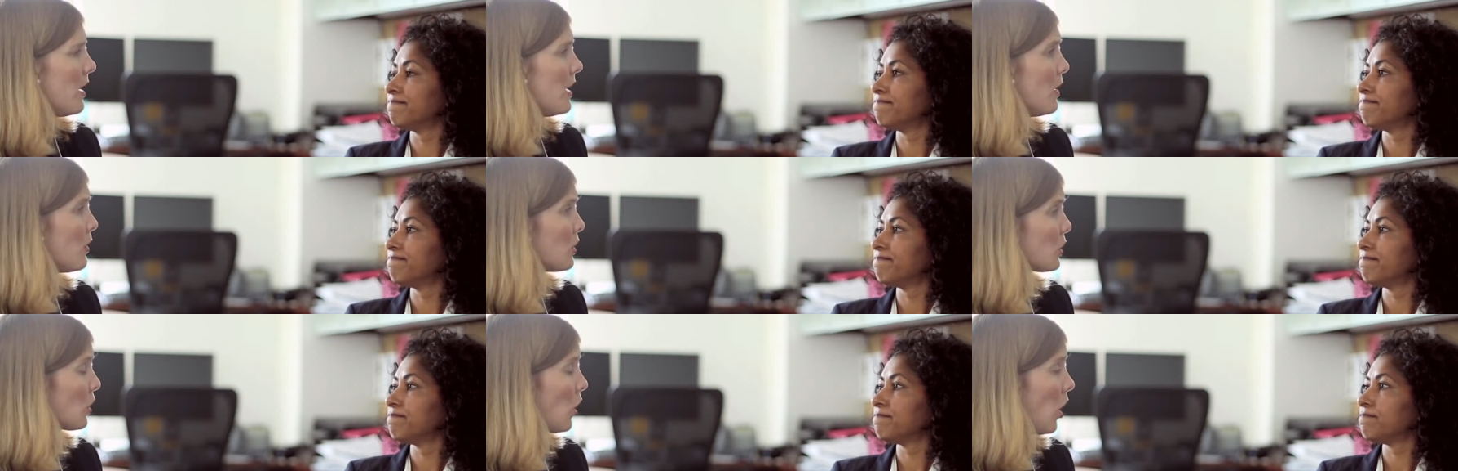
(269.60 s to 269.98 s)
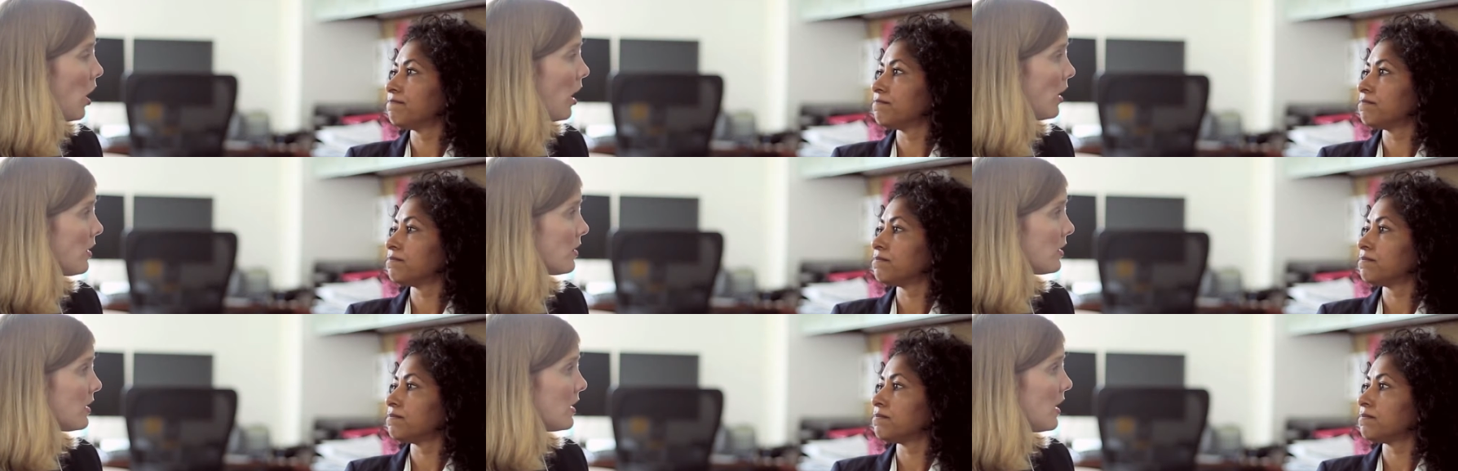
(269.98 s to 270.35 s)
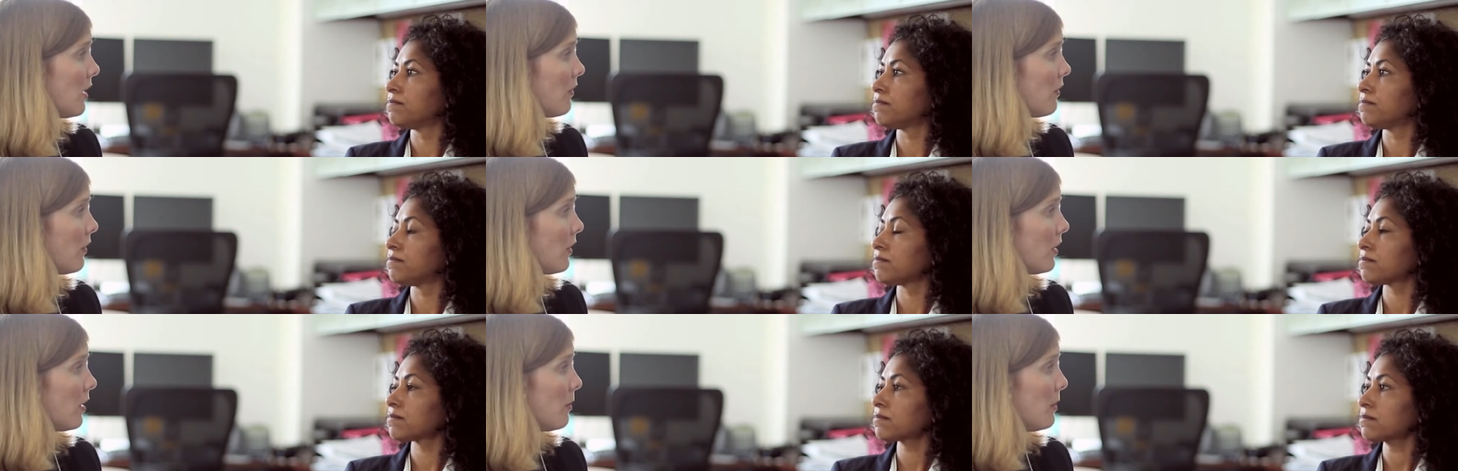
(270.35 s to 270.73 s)
Speaker 1: Now, is cost and
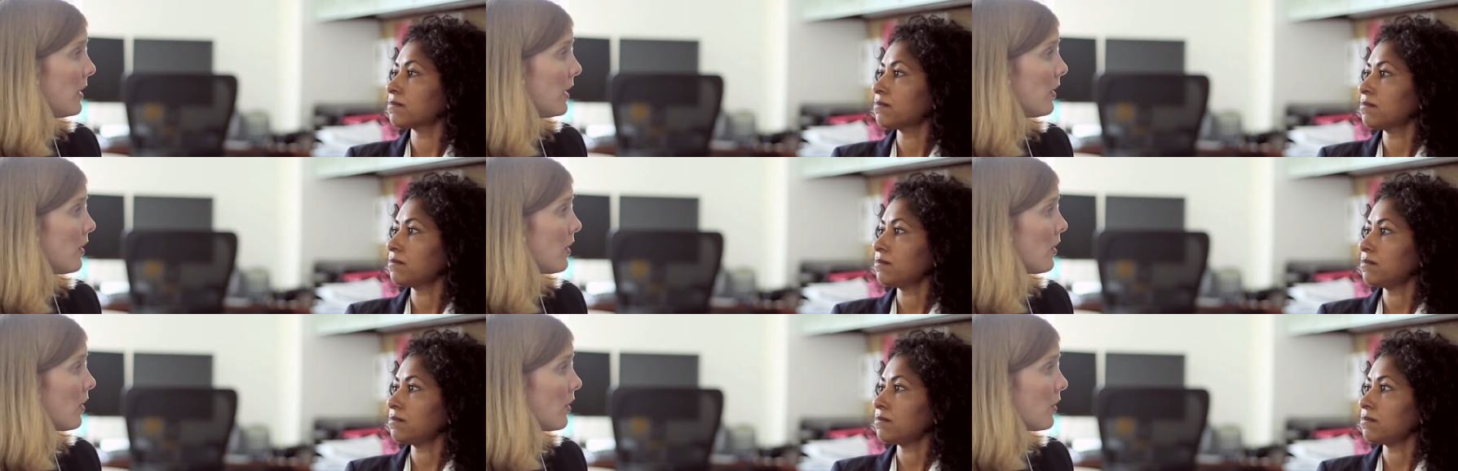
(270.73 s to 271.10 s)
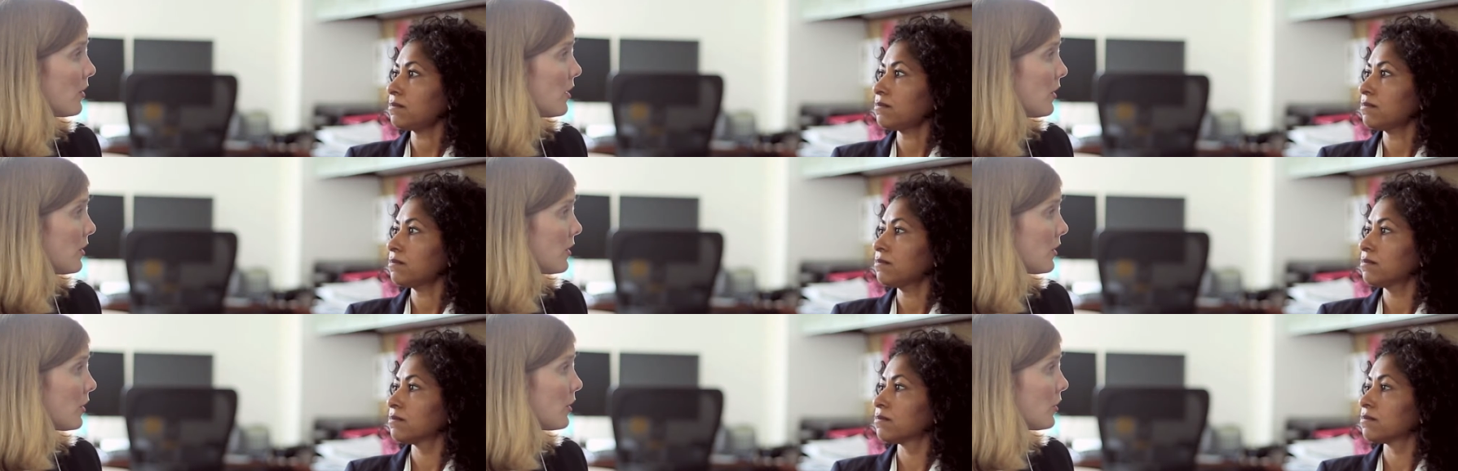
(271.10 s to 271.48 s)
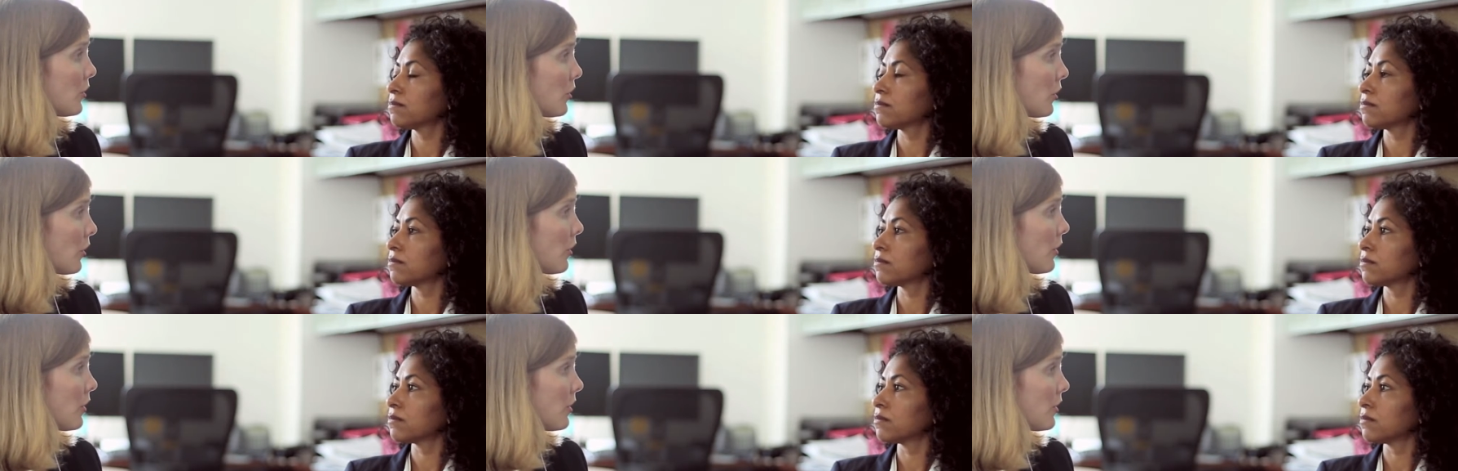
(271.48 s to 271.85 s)
ever a barrier, is
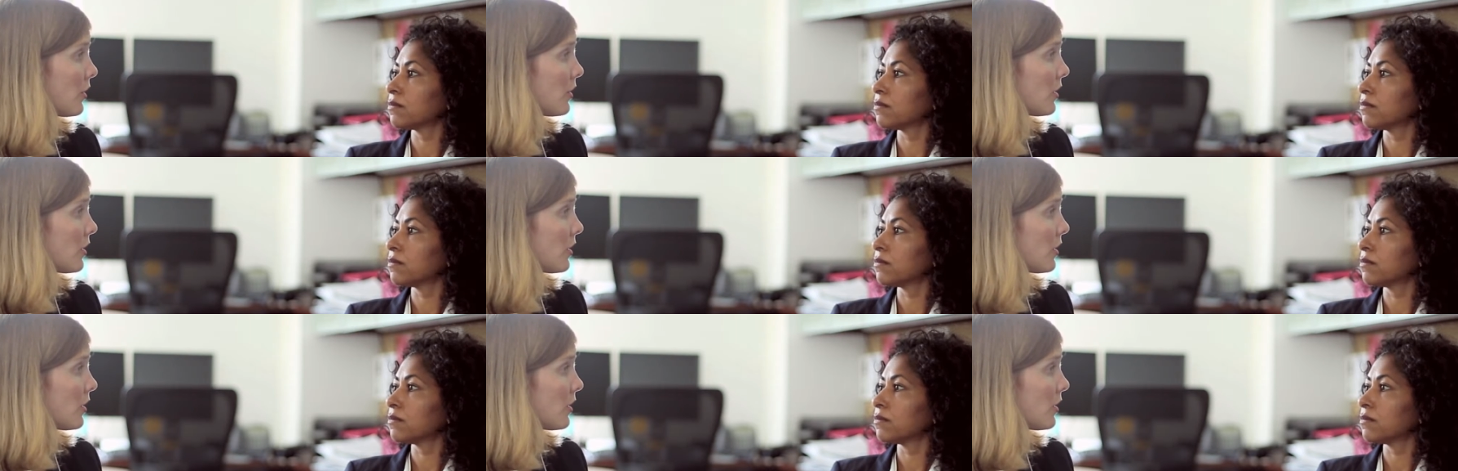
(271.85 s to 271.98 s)
insurance